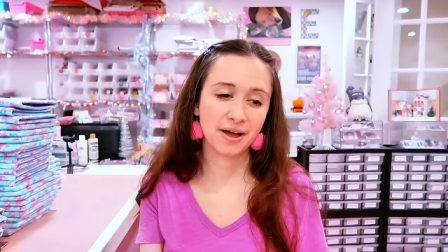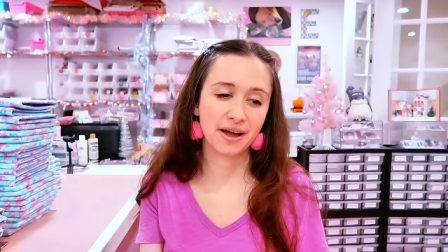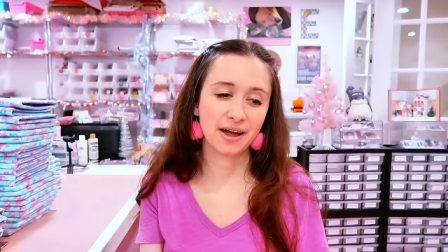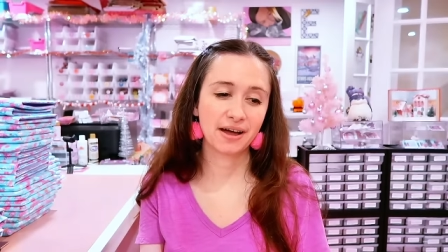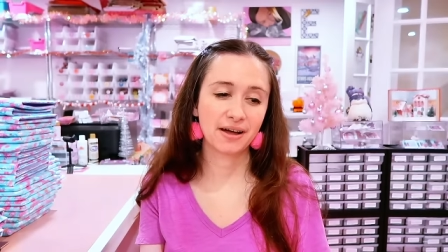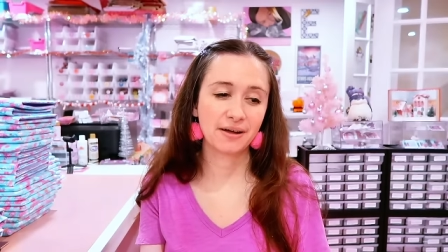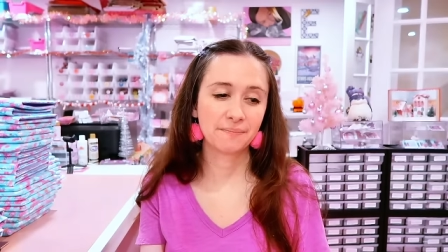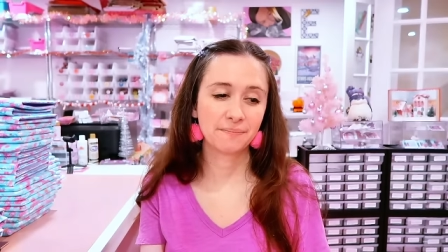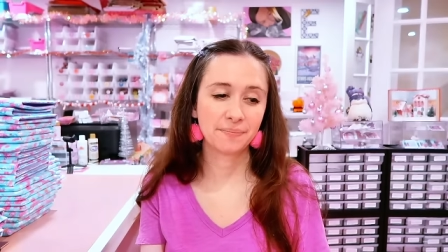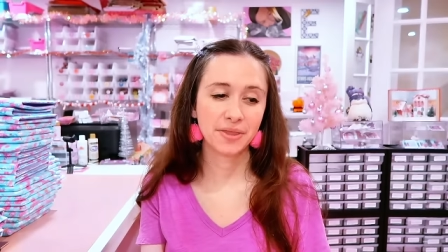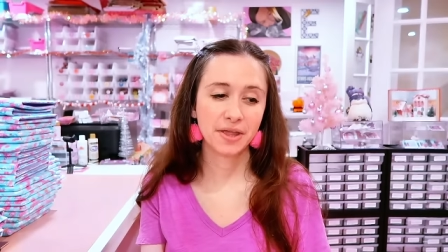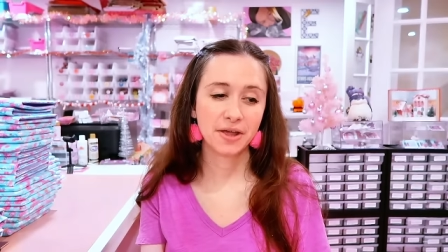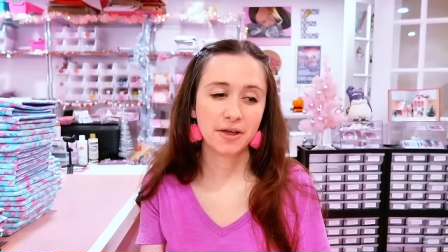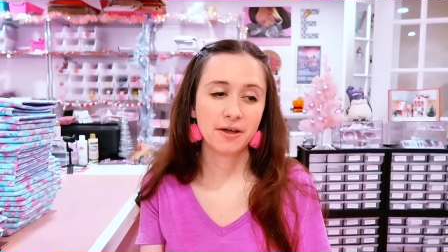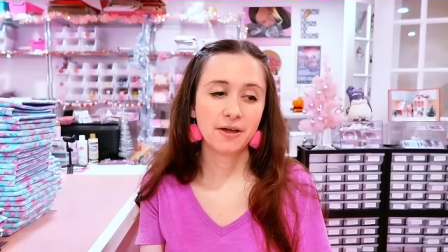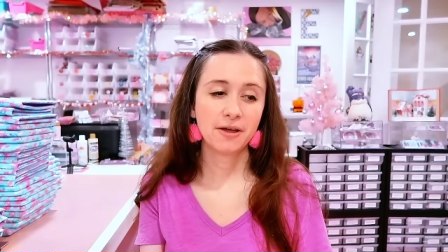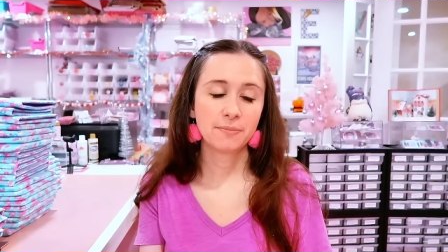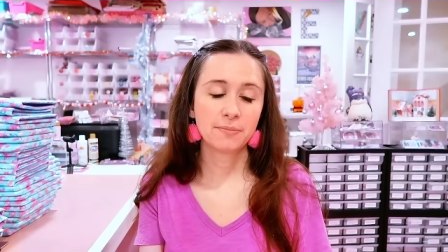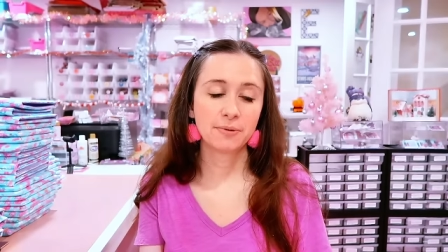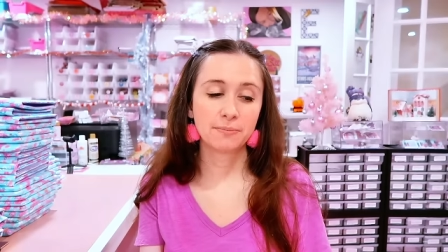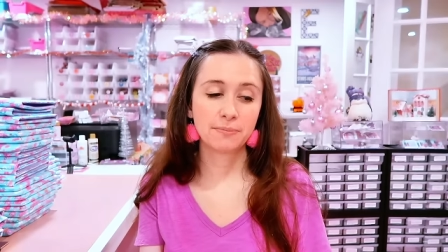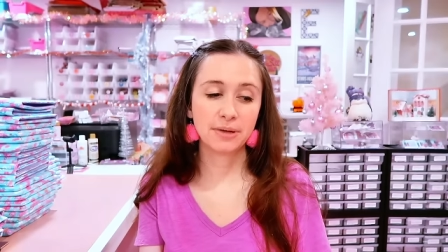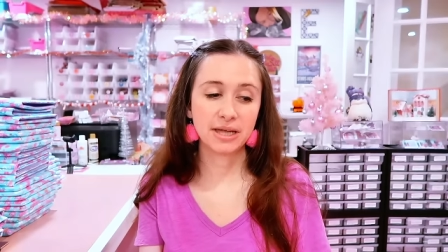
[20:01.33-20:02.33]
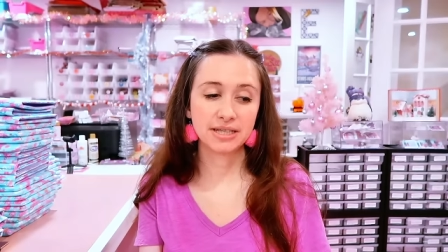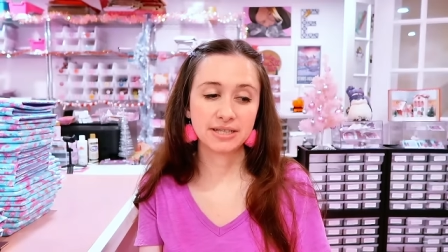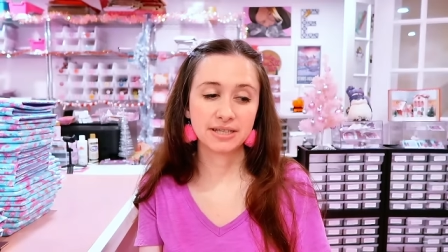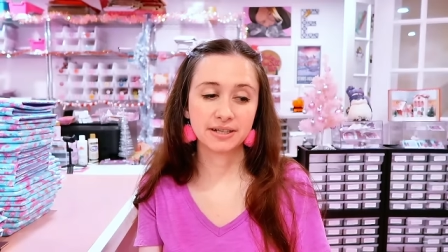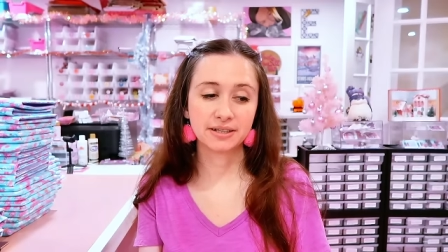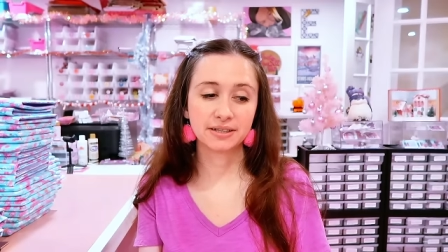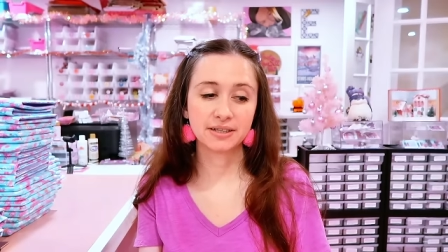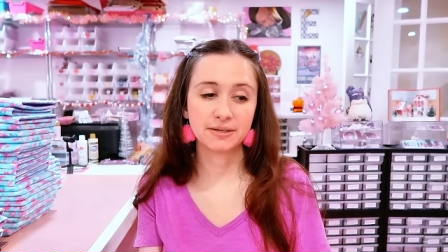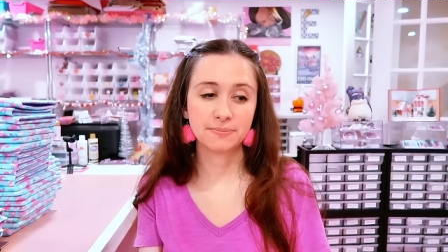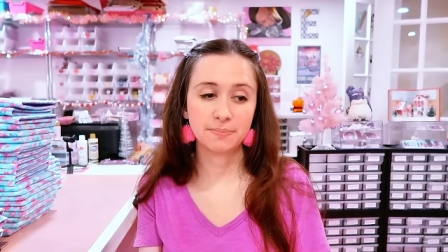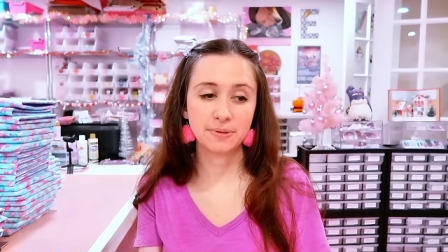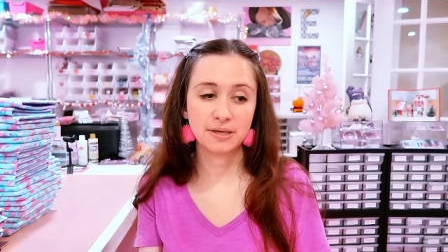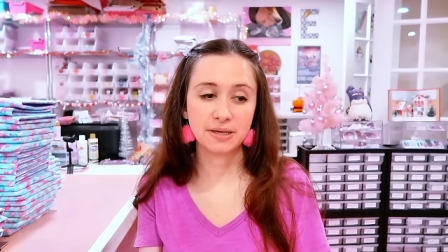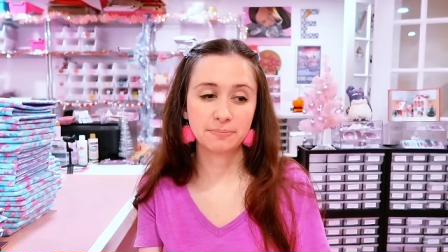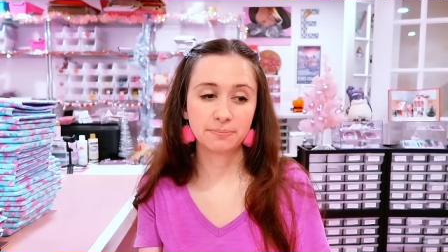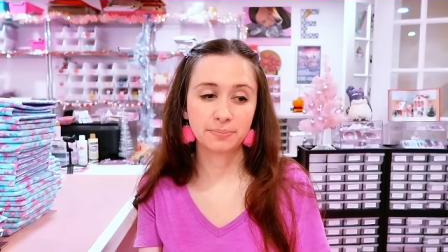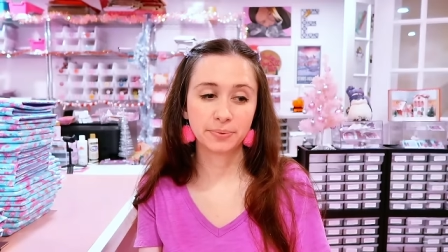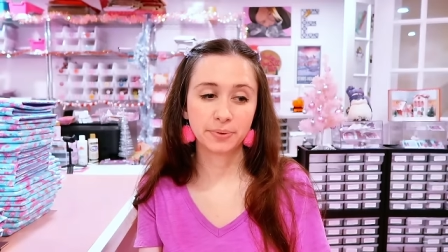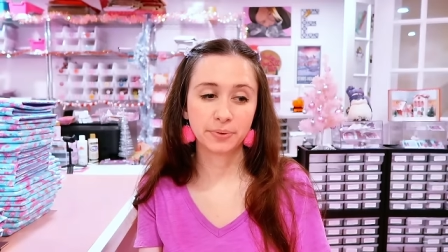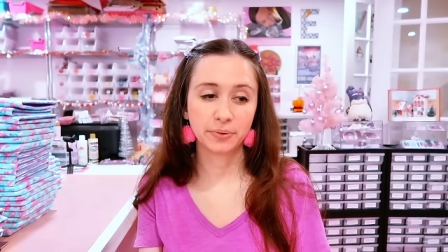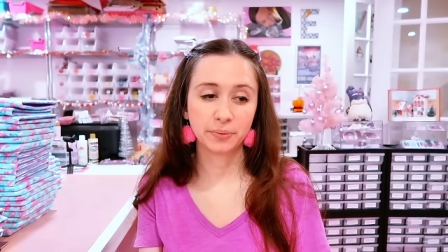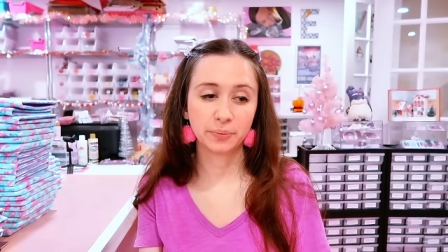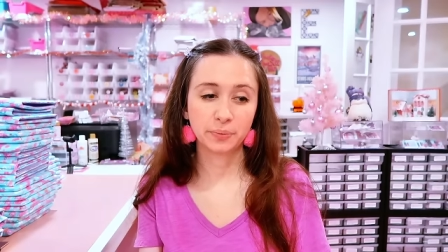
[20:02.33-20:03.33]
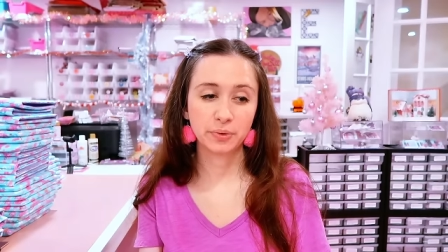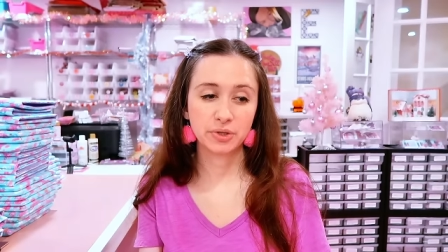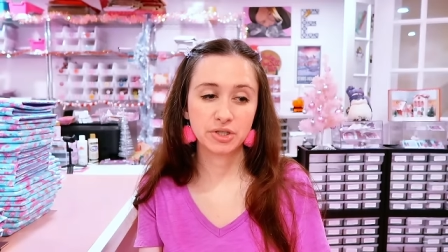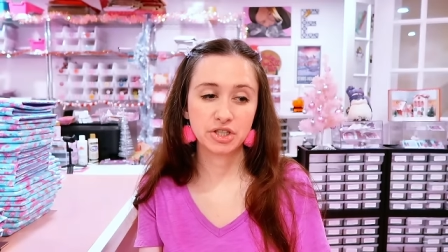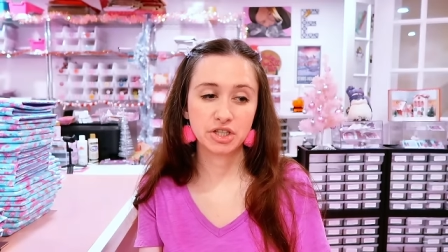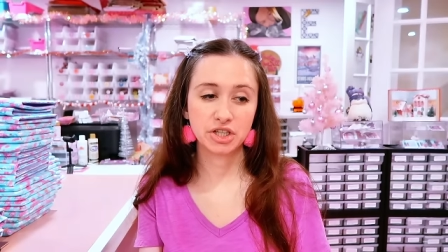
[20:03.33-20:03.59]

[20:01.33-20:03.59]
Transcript: um, but basically people would